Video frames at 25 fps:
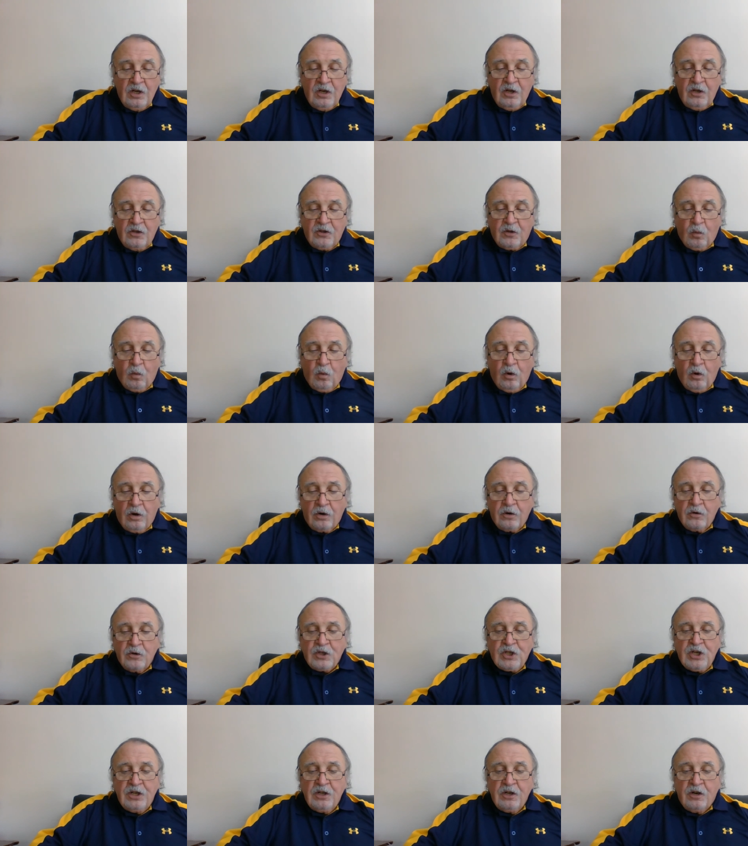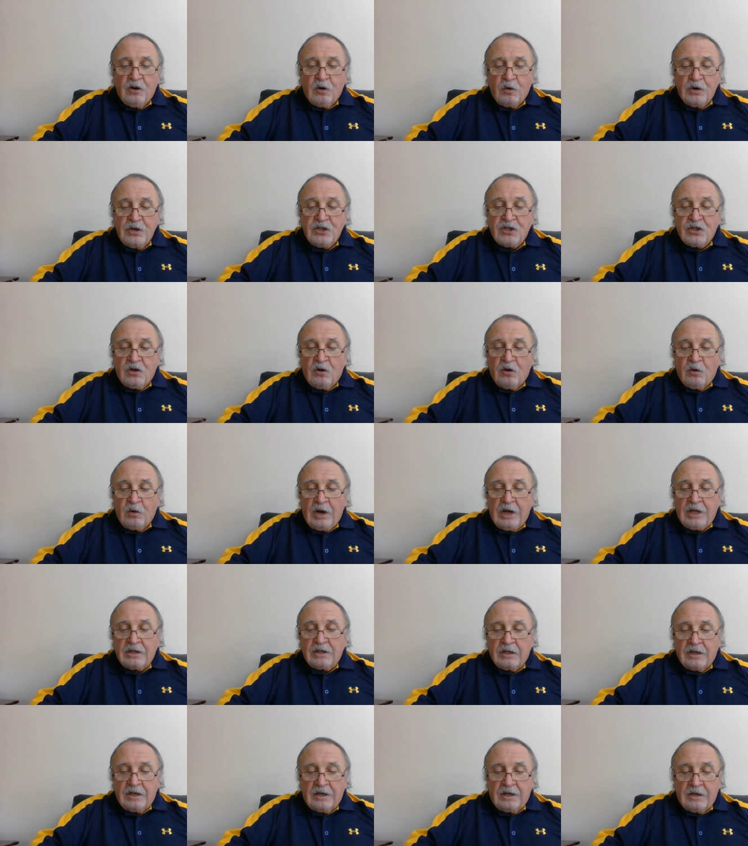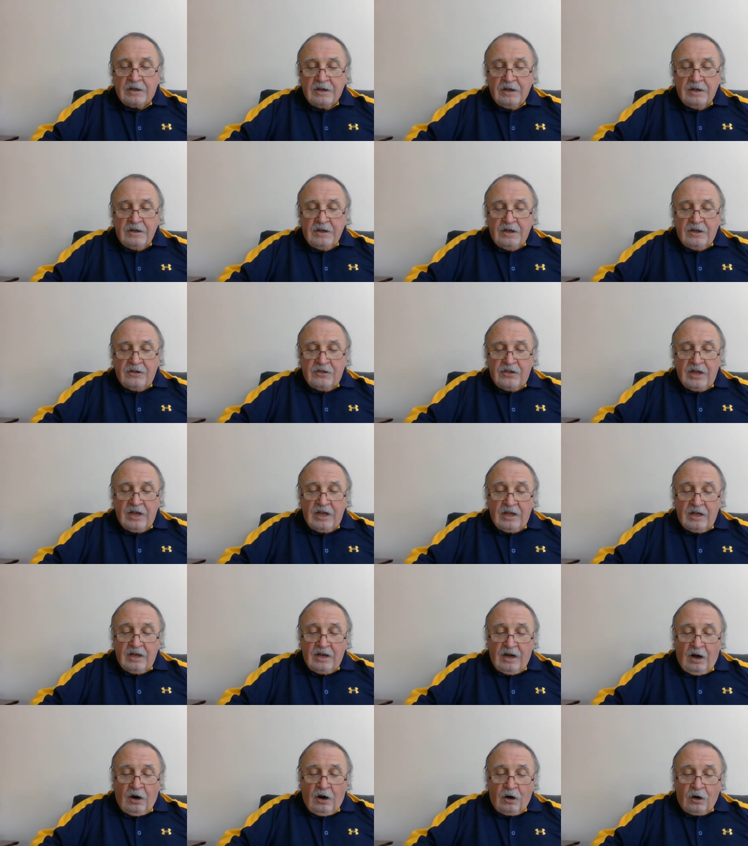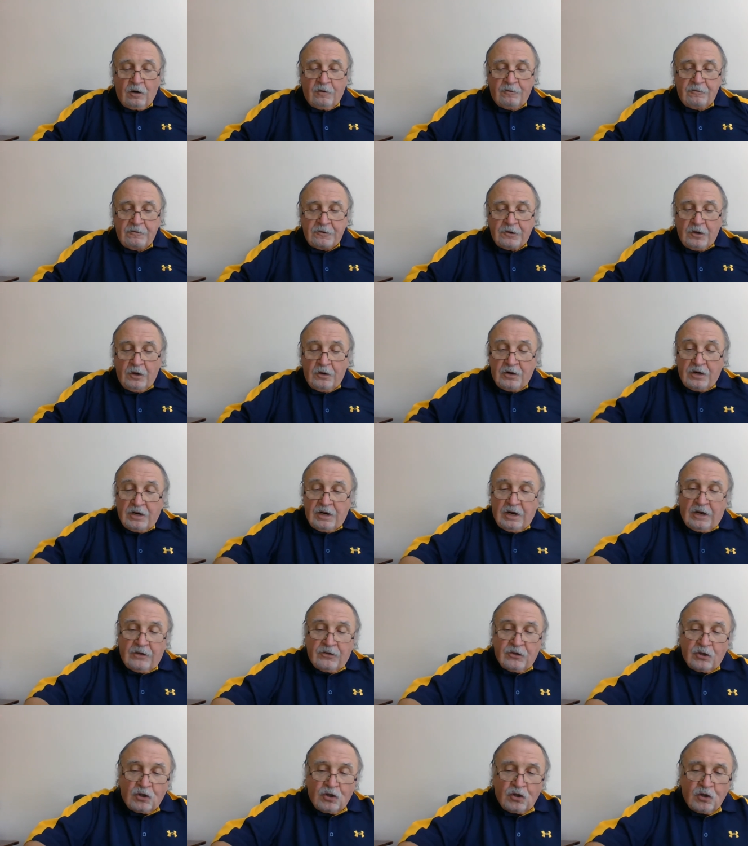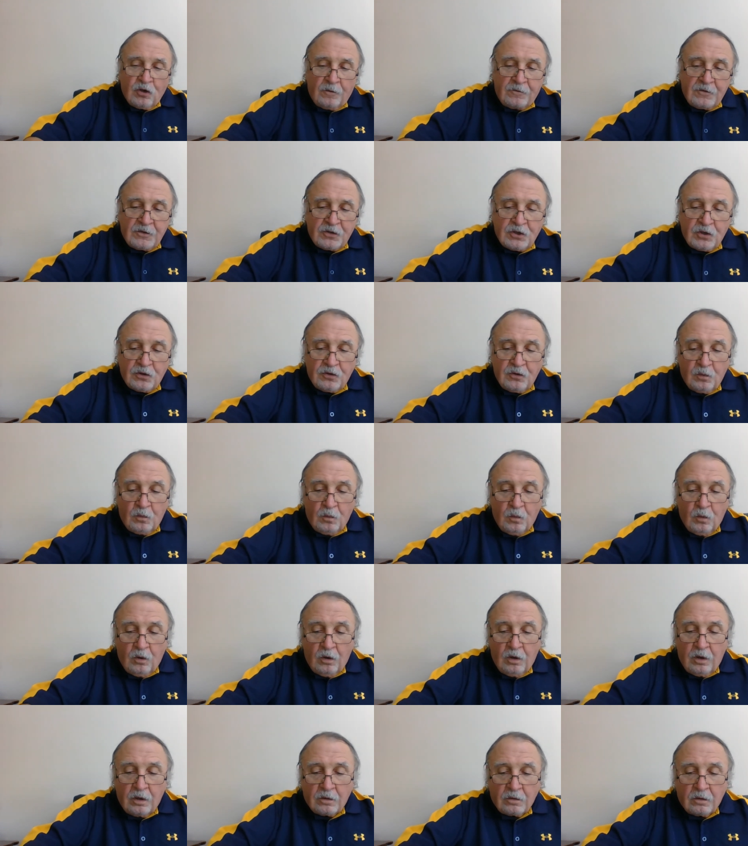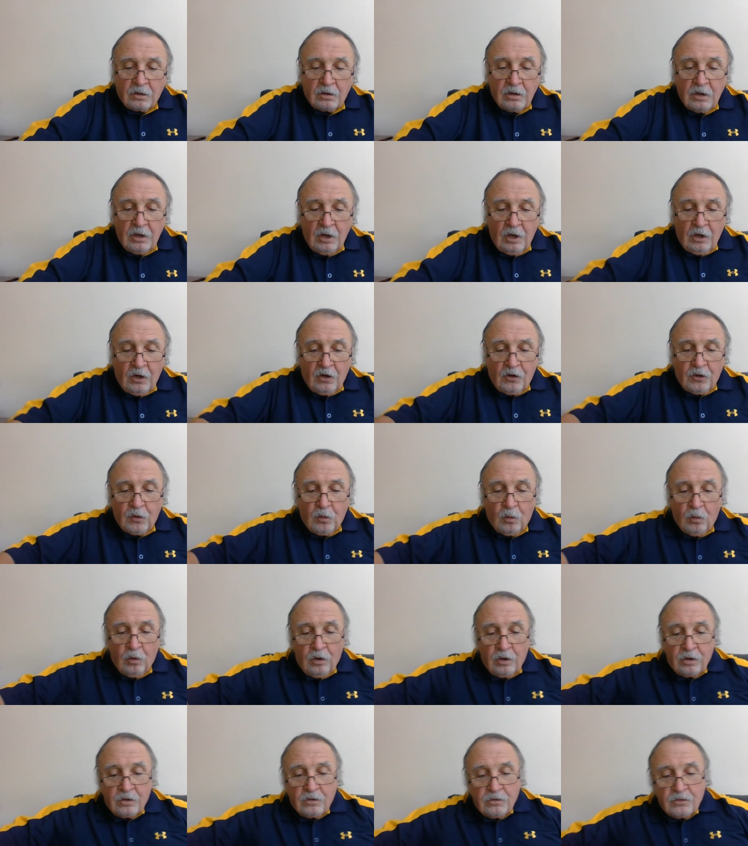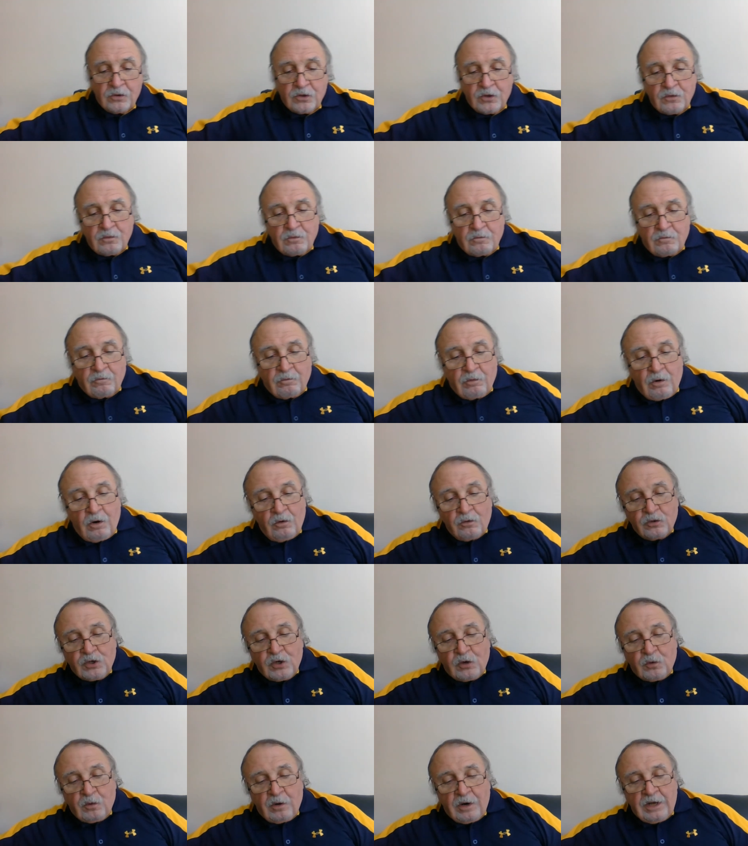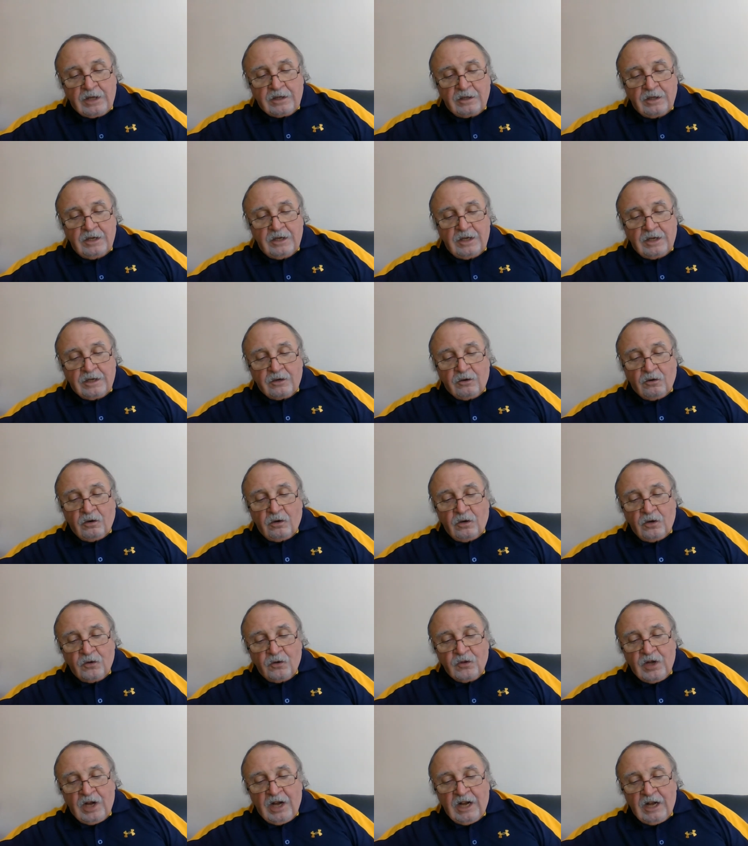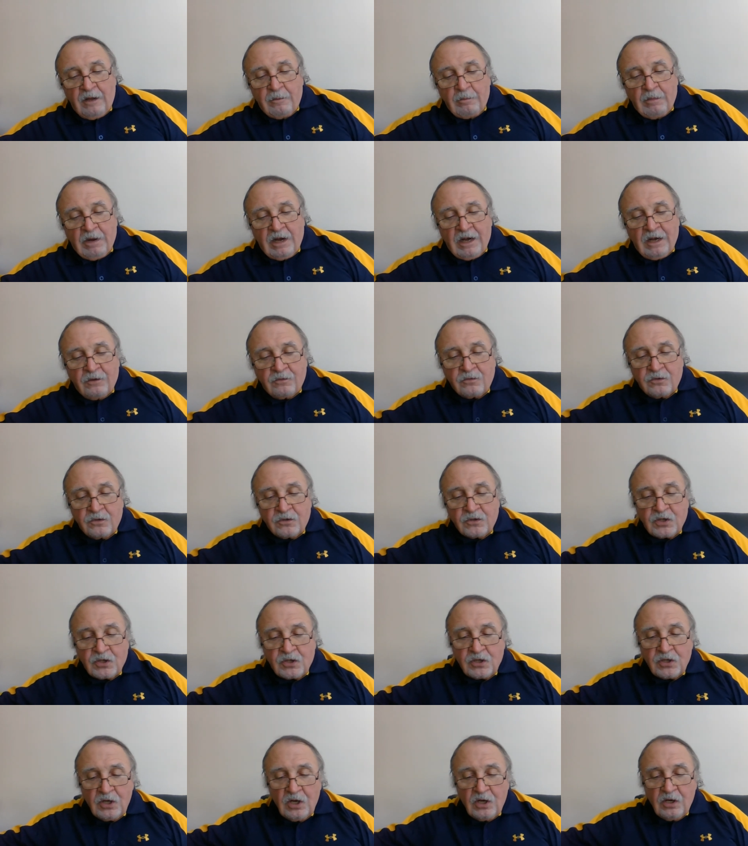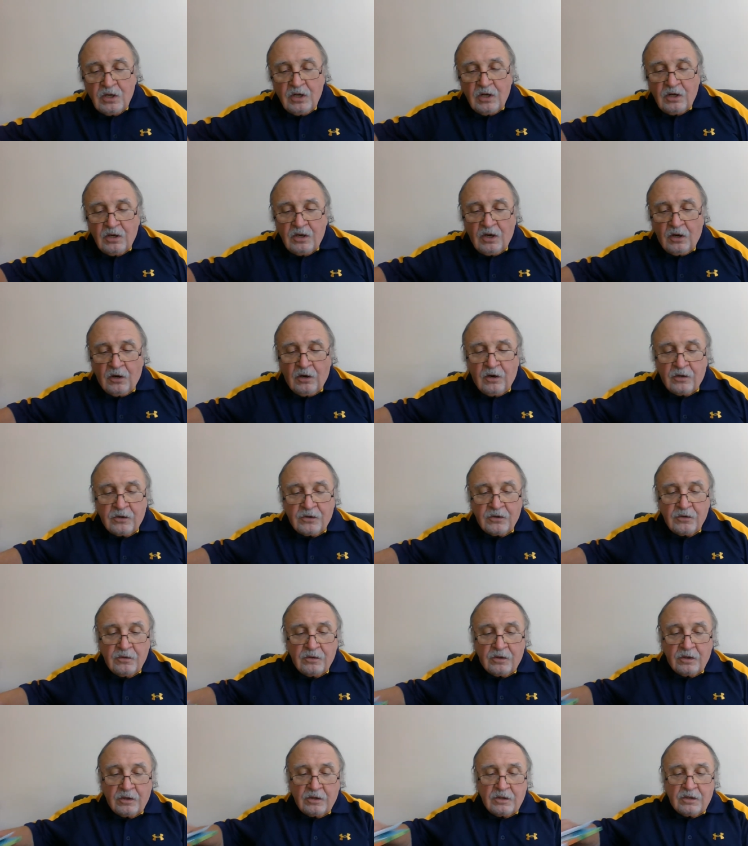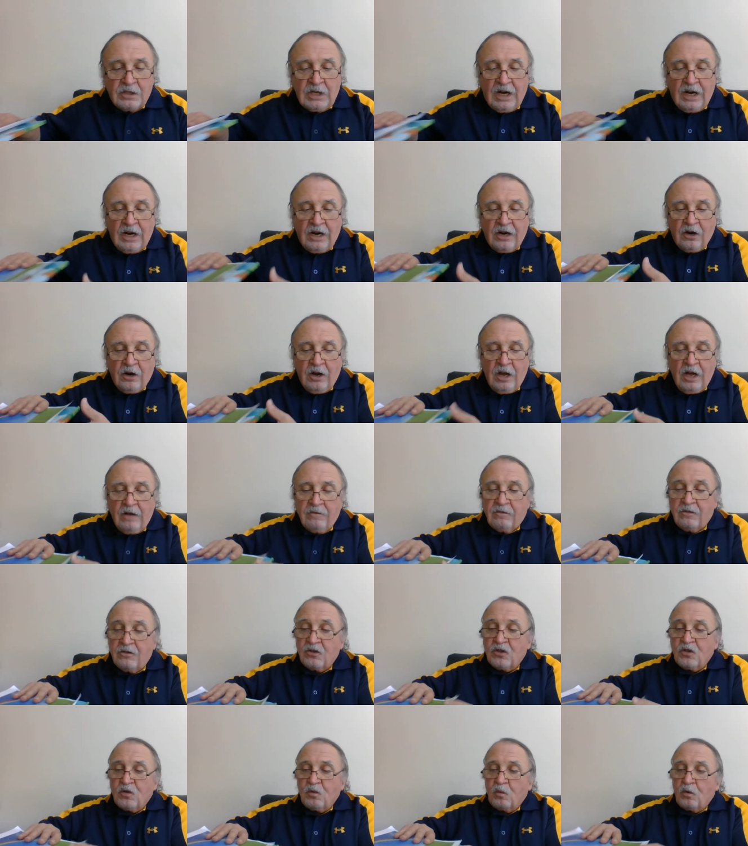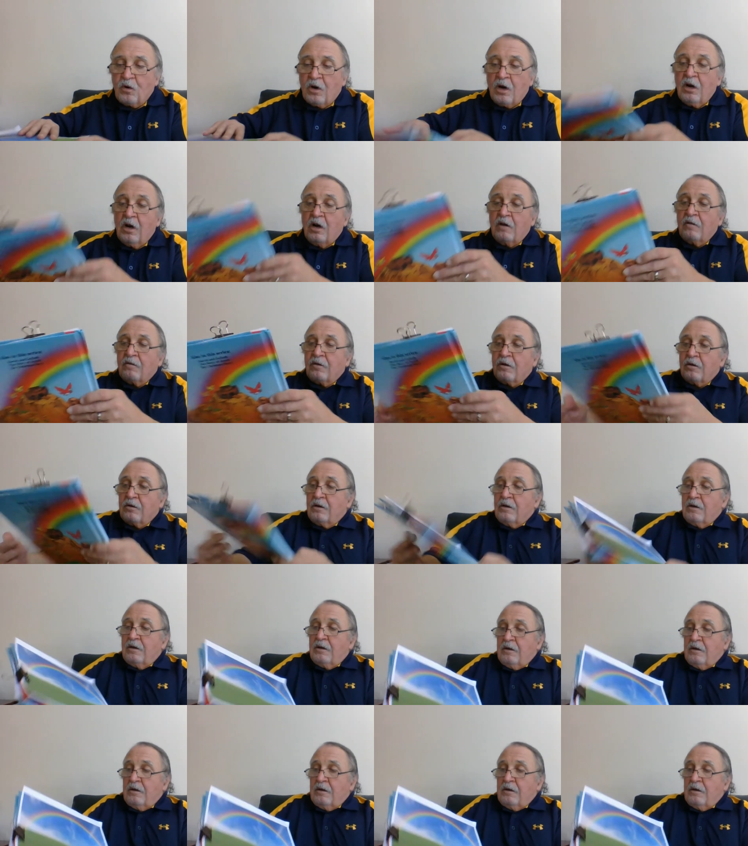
The waters increased greatly, and the ark floated on the surface of the water. The waters rose greatly, and all the high mountains under the entire heavens were covered.